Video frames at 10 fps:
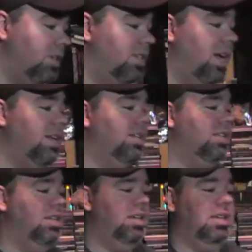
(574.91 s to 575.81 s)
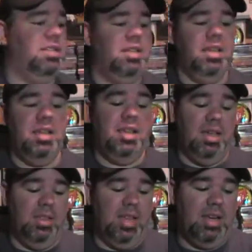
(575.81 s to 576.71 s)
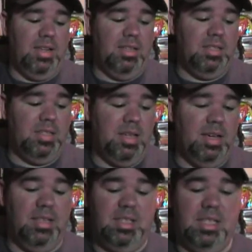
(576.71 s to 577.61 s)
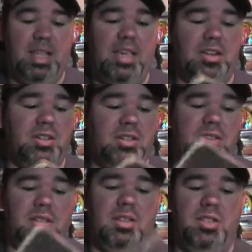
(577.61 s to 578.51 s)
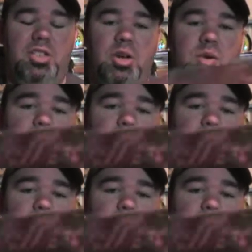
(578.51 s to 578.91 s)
excited to get. And that is Slayer's Show